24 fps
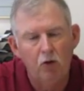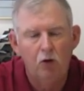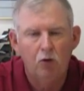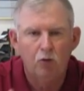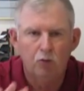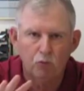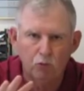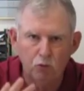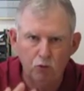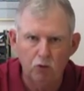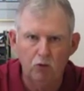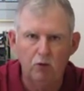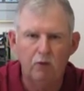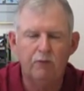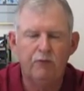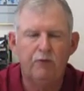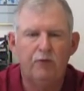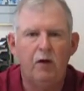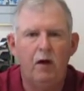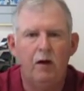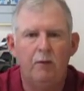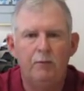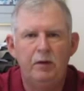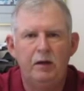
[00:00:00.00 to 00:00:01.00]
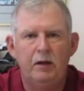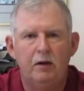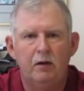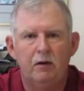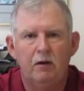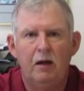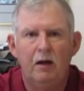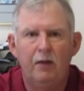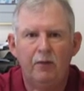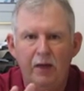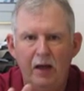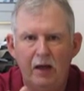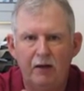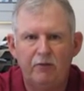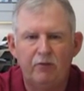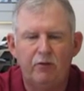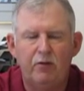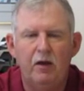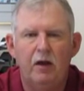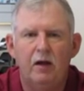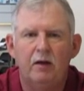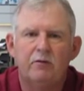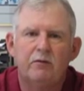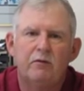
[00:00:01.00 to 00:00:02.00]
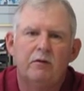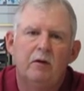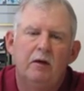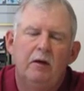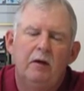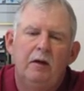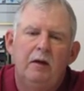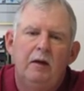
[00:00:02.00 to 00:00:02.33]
rule of thumb here, and that's this.